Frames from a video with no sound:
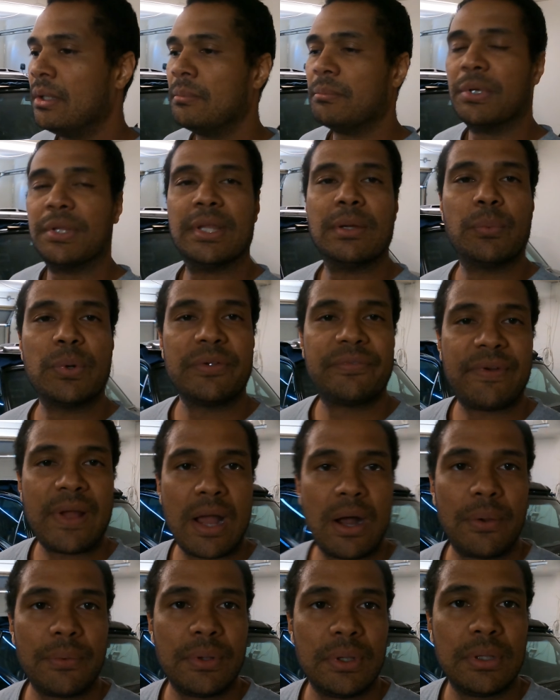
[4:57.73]
But then we
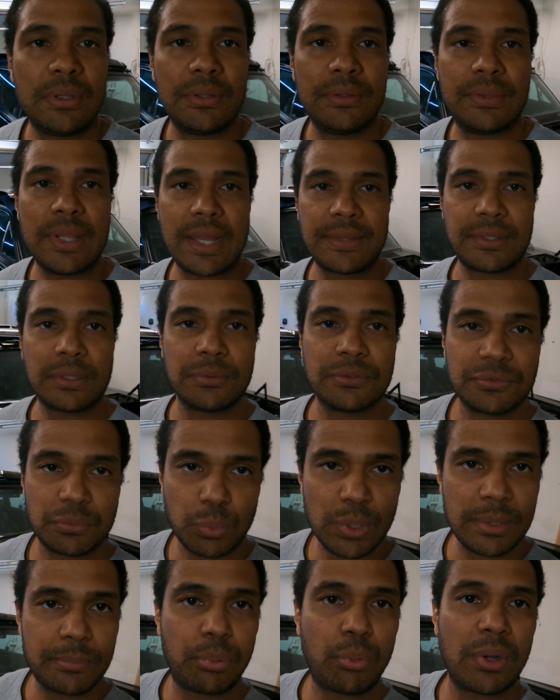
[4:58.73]
found that there was
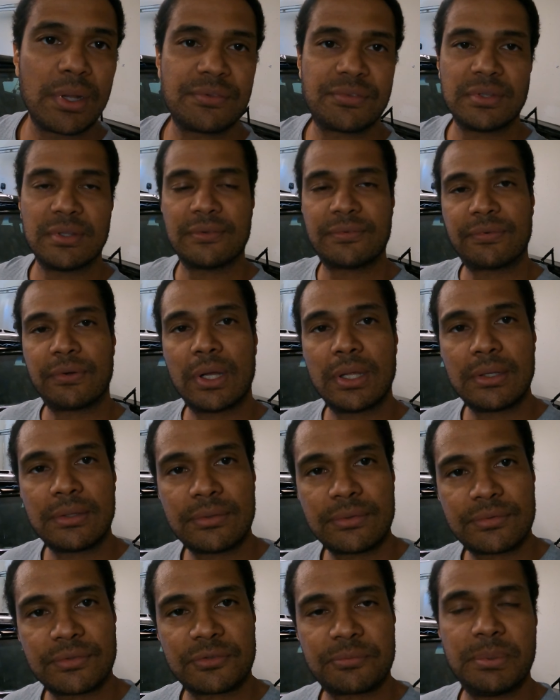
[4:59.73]
weak points in the front
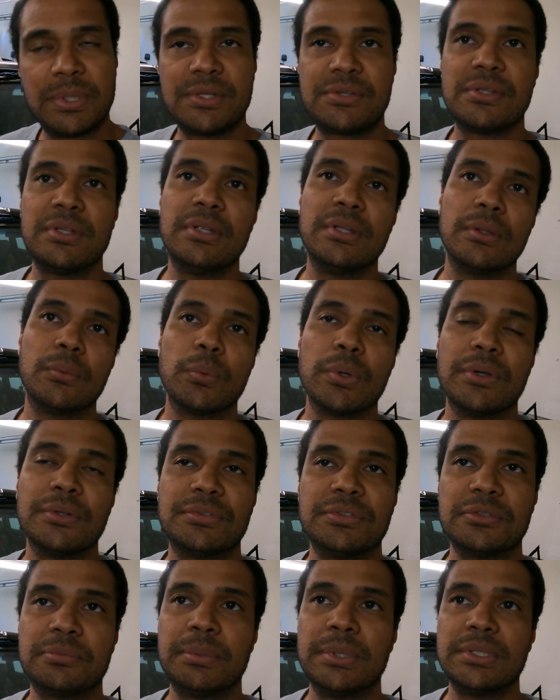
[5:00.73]
suspension and the rear
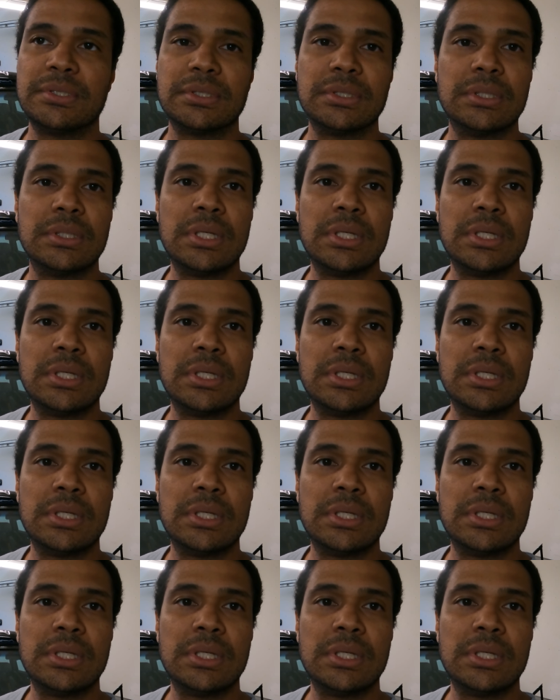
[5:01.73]
suspension,